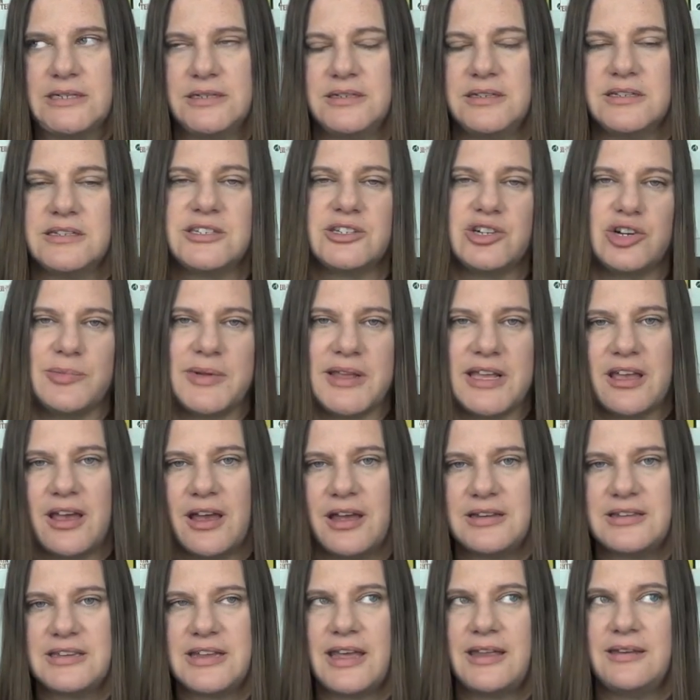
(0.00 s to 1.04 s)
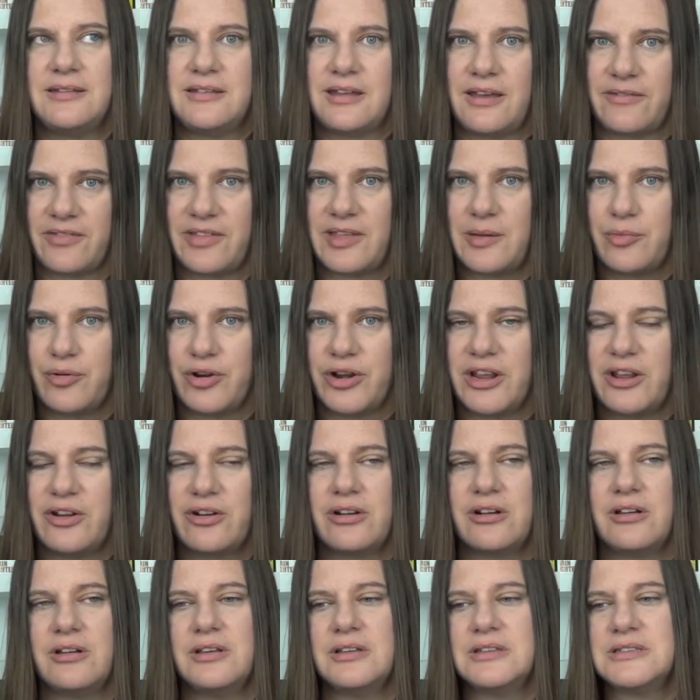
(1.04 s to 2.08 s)
disturbing content, definitely Pretty
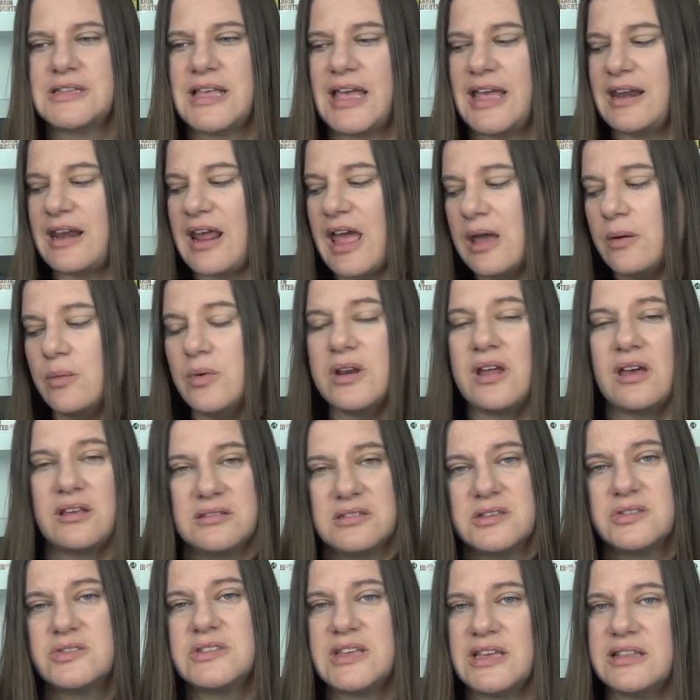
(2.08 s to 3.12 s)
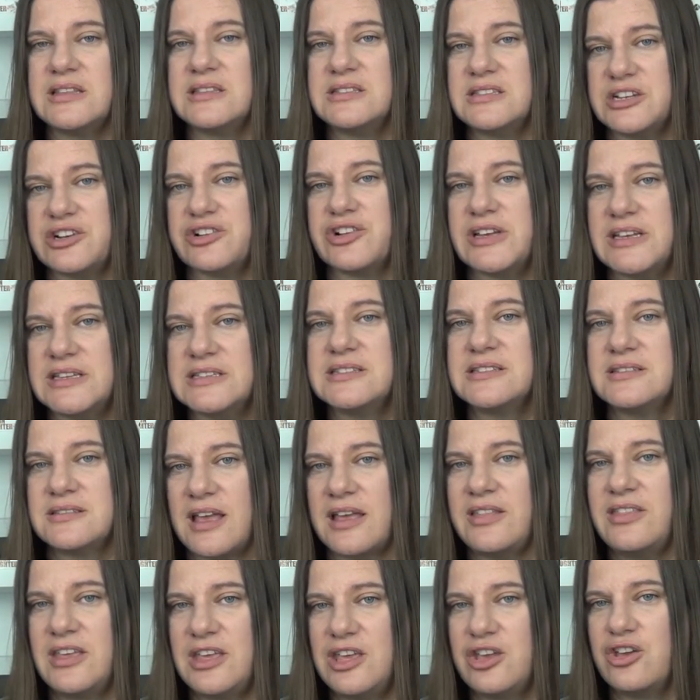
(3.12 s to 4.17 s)
Girls. And I would also say the series.
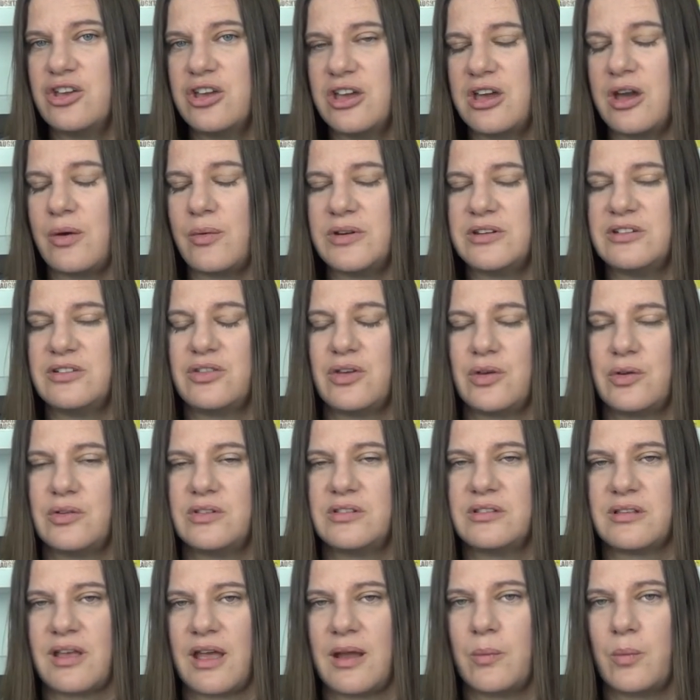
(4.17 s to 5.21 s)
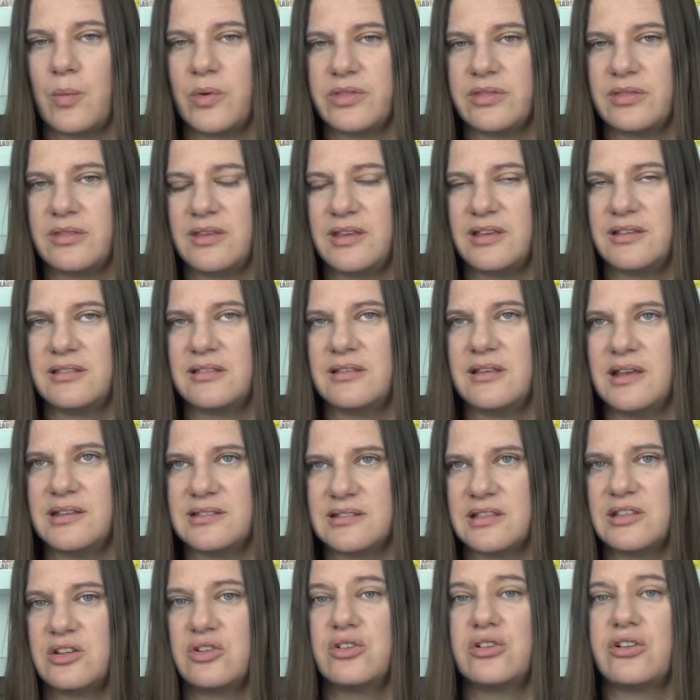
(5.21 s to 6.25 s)
I think you could go into those with
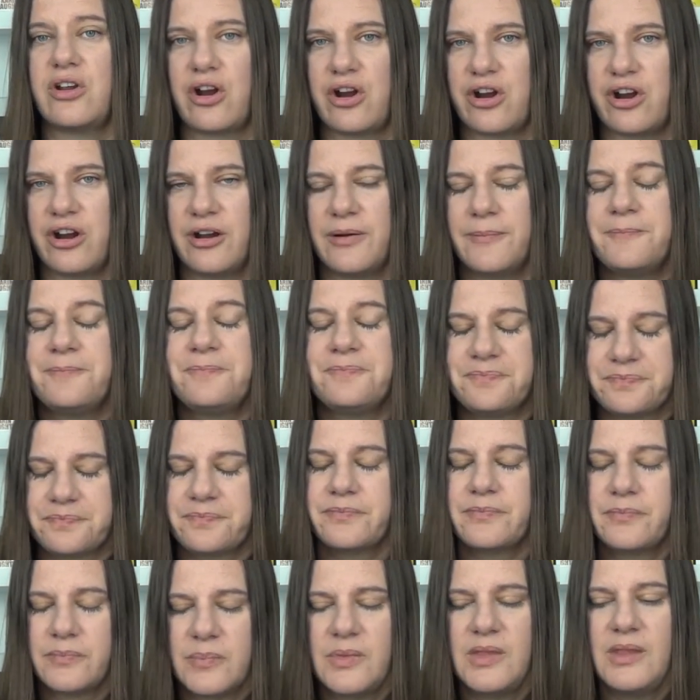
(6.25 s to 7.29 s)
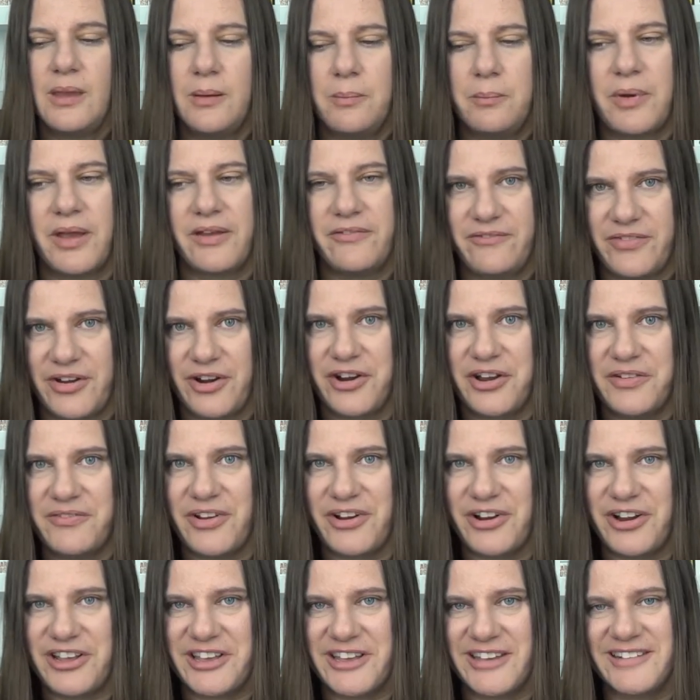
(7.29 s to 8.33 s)
it's a little darker, but very,
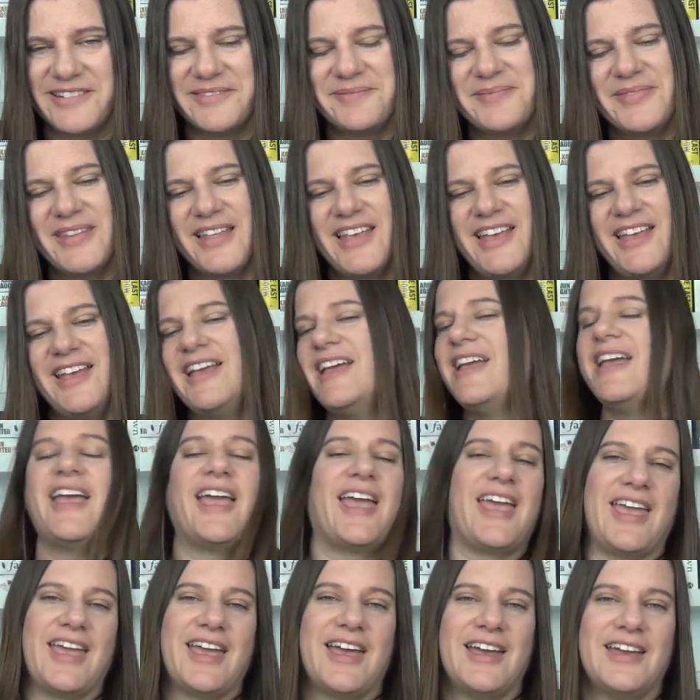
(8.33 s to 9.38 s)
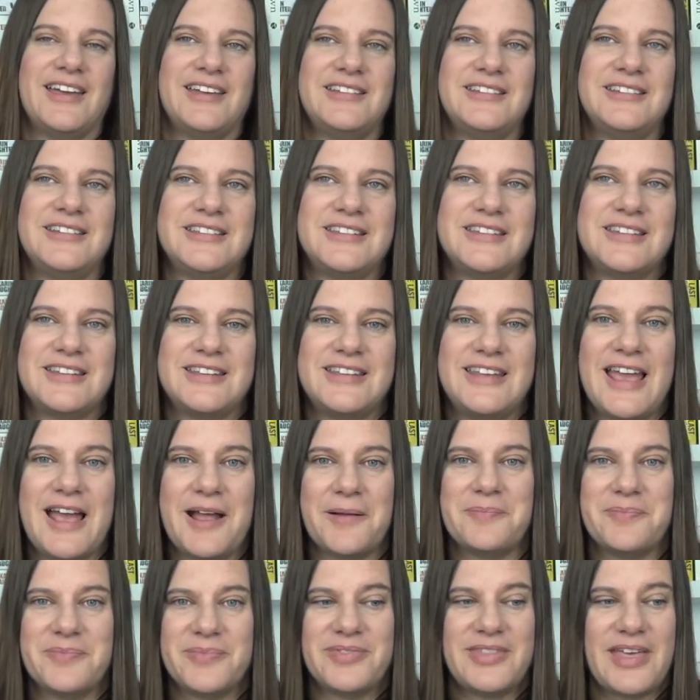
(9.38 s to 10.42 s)
very good. And
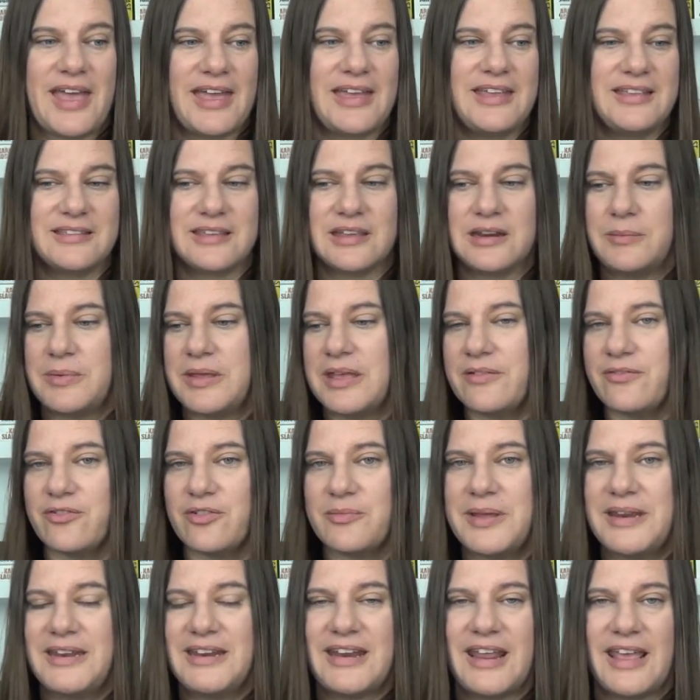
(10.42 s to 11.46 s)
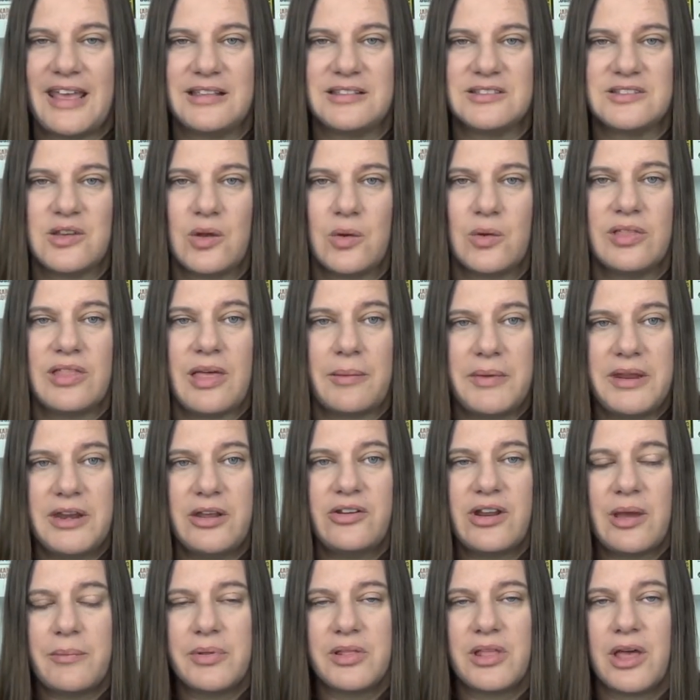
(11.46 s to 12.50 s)
yeah, that is going to be it for me today. So let me know
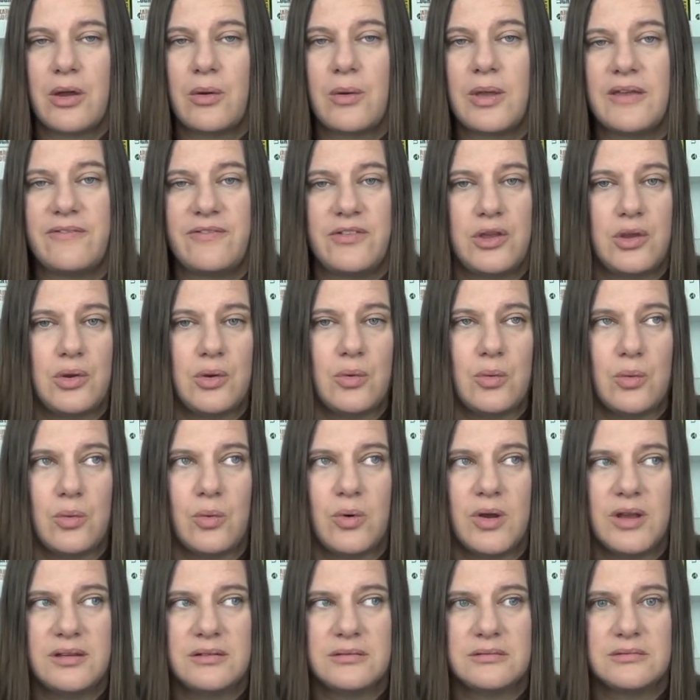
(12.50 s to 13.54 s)
down below if you